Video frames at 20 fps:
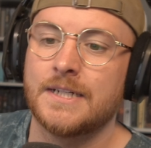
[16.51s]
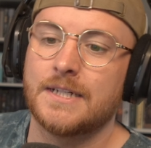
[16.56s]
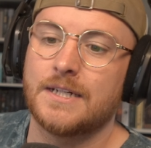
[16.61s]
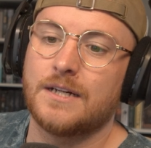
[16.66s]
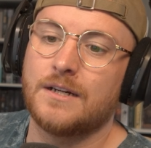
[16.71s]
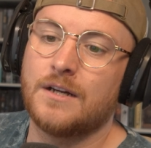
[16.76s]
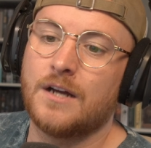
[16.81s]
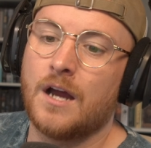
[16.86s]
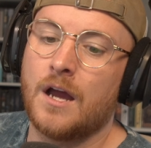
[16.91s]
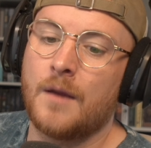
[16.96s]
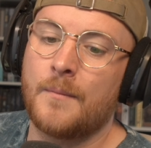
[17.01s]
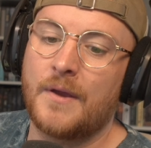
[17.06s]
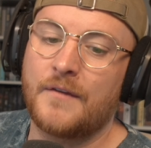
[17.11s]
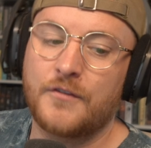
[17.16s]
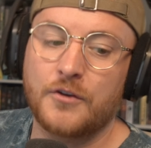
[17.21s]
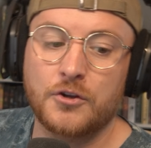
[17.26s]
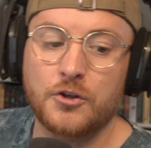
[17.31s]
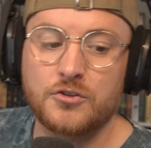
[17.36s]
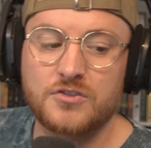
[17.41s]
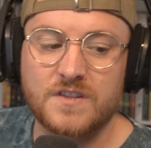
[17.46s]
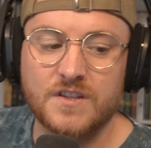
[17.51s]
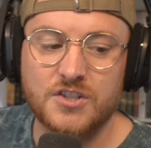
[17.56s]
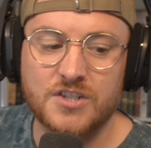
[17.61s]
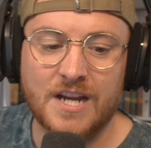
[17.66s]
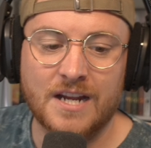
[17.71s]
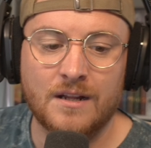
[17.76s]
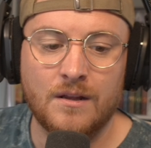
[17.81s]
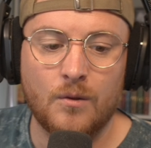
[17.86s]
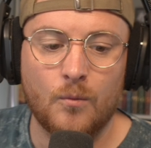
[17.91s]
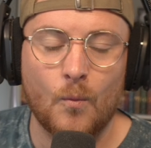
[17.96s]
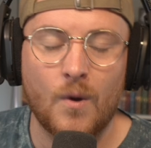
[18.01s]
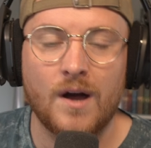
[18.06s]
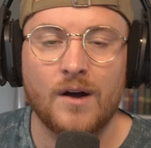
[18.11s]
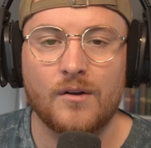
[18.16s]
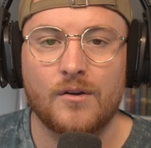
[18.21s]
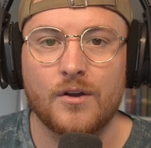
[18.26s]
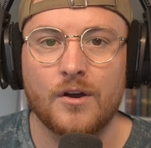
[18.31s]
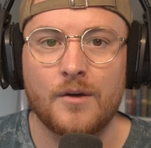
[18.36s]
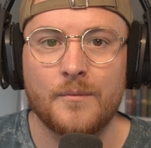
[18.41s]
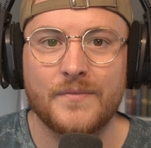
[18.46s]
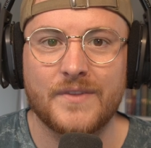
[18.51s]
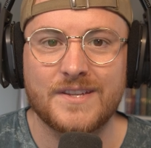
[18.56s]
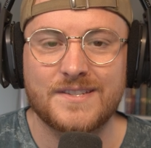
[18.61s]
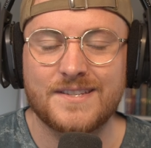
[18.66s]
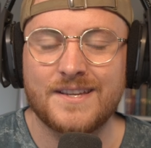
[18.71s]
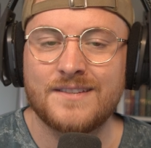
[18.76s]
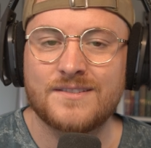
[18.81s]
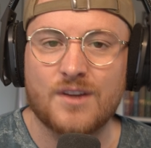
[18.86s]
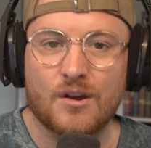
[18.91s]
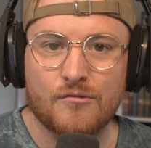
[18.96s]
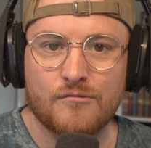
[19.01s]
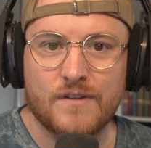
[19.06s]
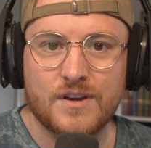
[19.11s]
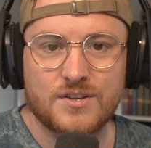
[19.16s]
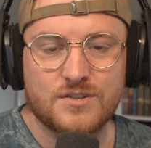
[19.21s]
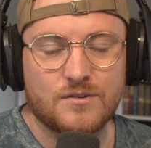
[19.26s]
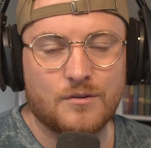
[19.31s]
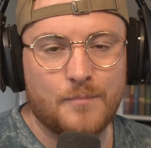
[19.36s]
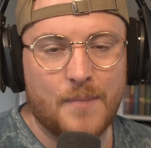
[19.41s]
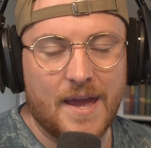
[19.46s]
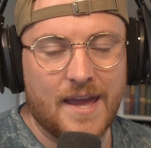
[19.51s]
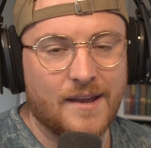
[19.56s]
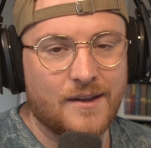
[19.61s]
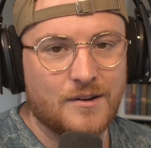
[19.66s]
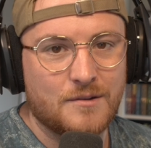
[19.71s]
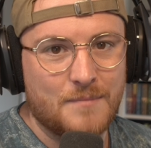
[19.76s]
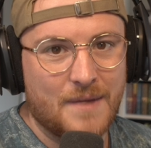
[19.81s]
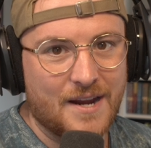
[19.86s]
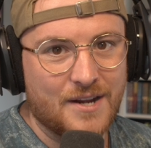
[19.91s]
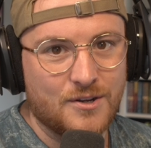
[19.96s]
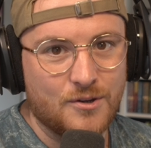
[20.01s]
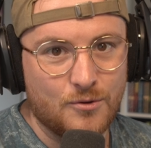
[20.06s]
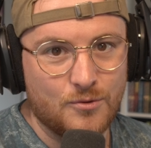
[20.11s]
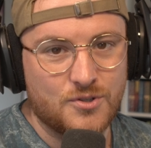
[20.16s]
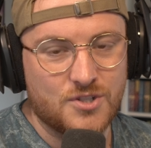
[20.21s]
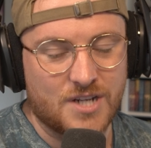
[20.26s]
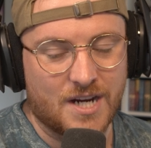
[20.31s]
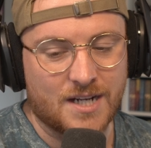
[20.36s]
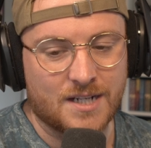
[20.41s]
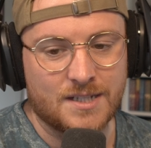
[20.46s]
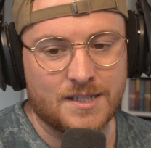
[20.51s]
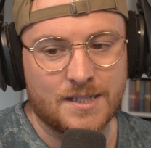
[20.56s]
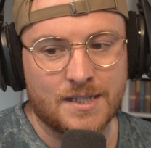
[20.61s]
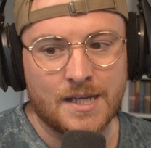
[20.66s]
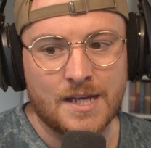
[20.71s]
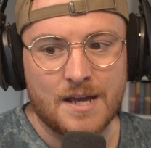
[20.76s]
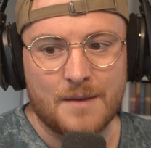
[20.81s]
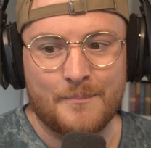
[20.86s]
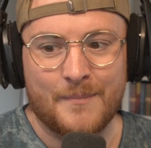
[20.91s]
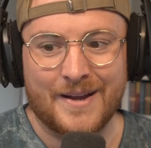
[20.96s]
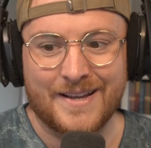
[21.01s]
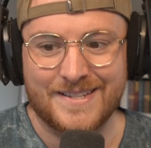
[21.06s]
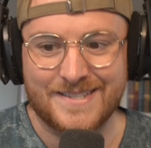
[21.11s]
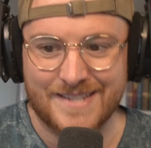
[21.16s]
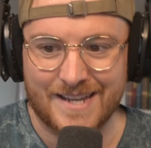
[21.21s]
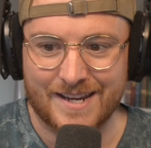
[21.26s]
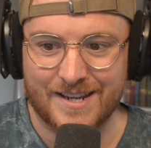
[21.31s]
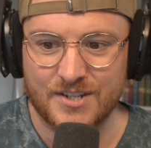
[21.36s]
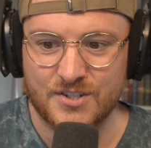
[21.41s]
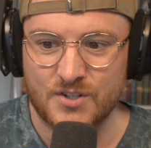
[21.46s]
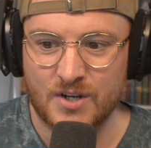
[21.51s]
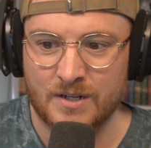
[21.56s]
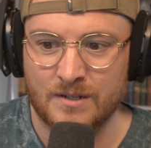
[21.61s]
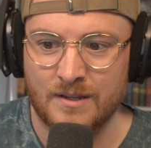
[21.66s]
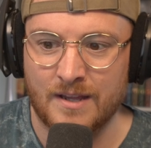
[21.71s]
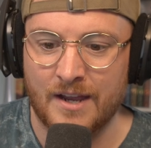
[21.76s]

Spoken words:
If you're new to the channel, welcome. This is Original Pagan, my new channel, my second channel.